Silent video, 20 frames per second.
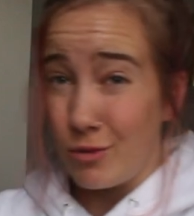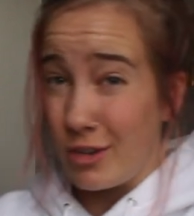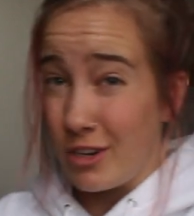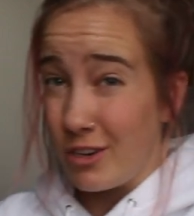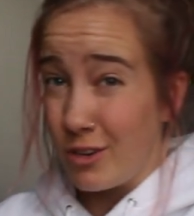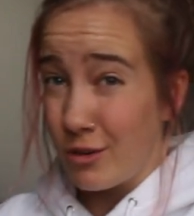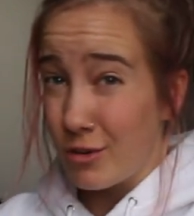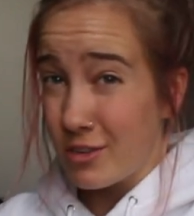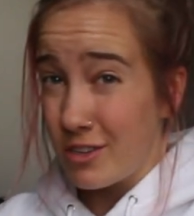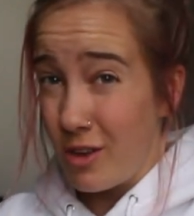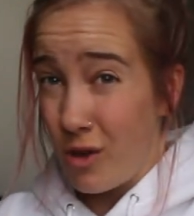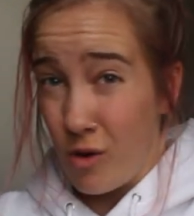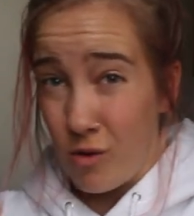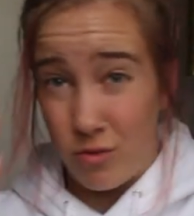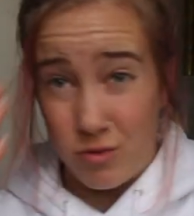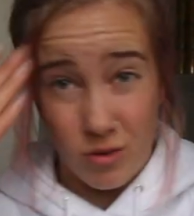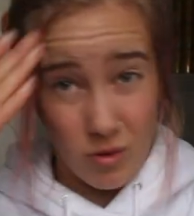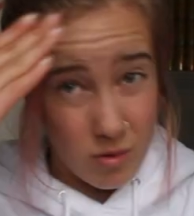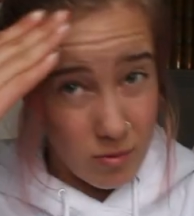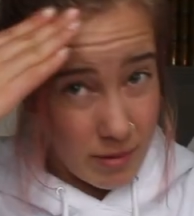you did it yourself,
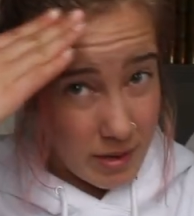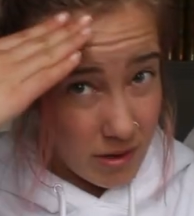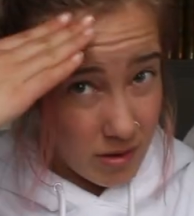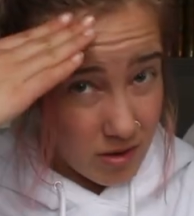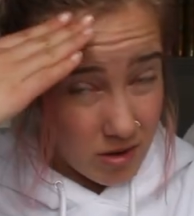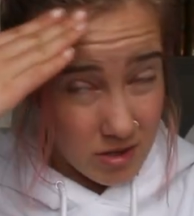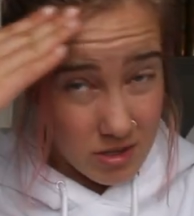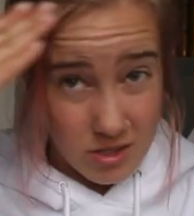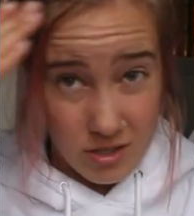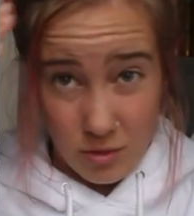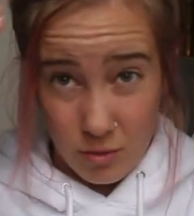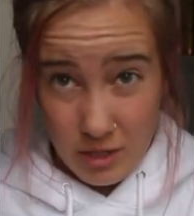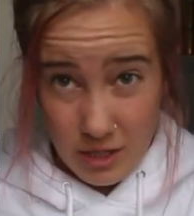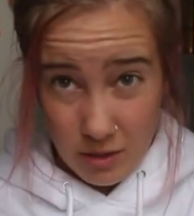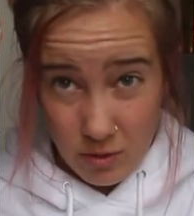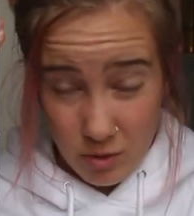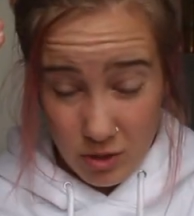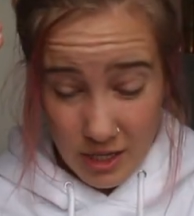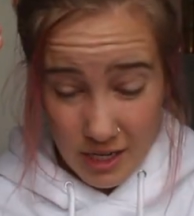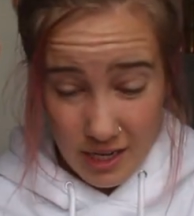oh my gosh, no tea,
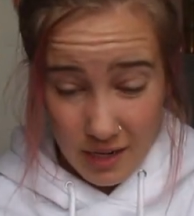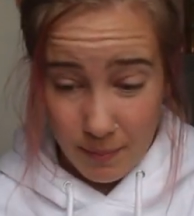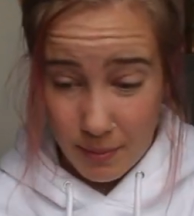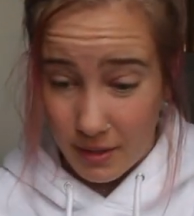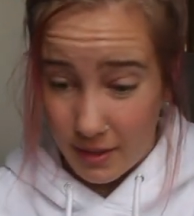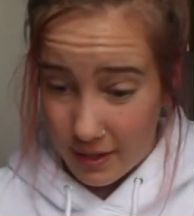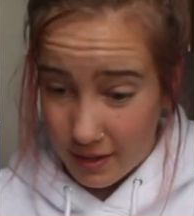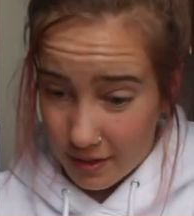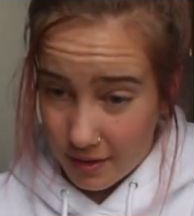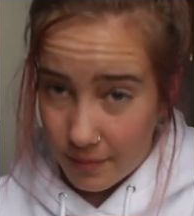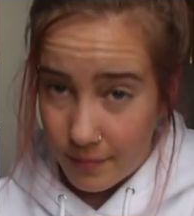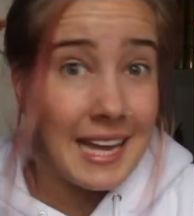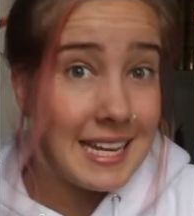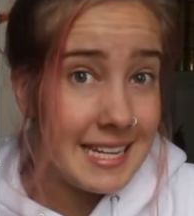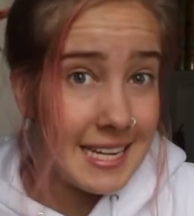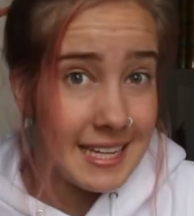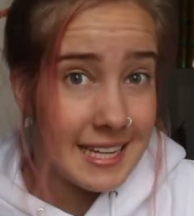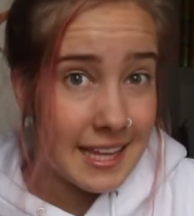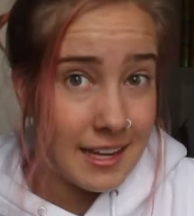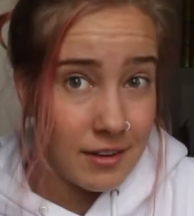no shade, but like, it
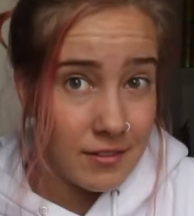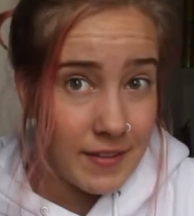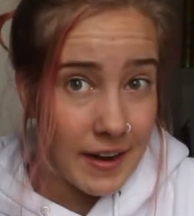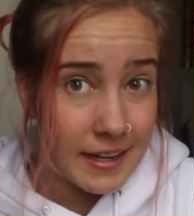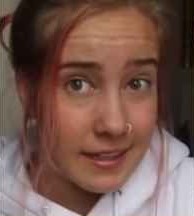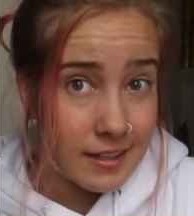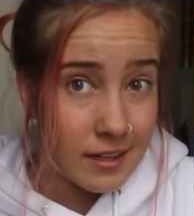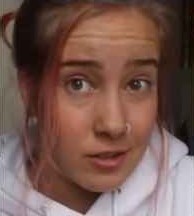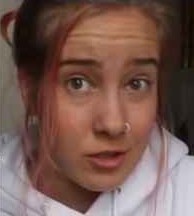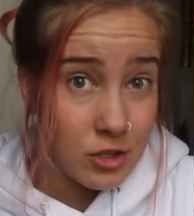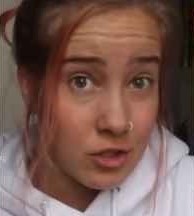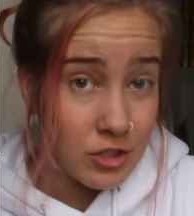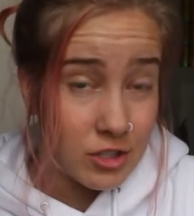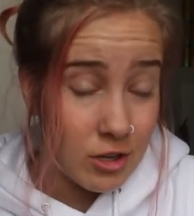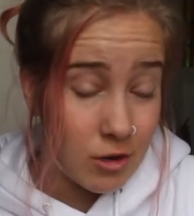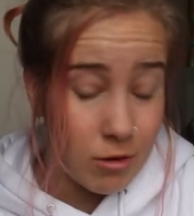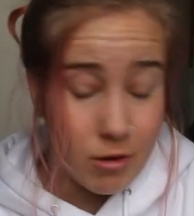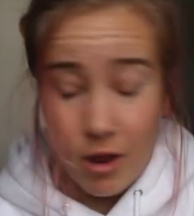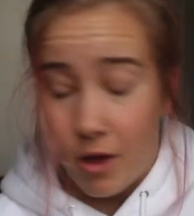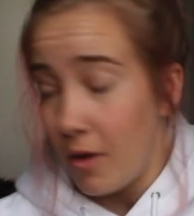didn't get infected, just
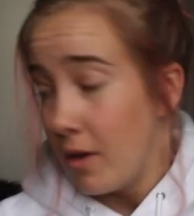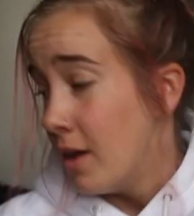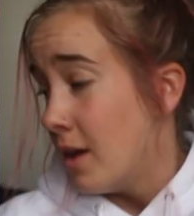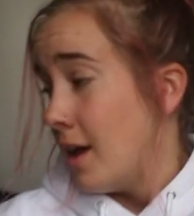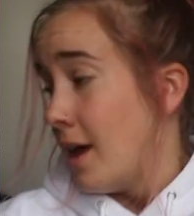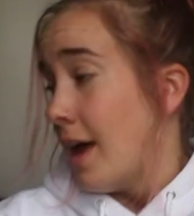so you know.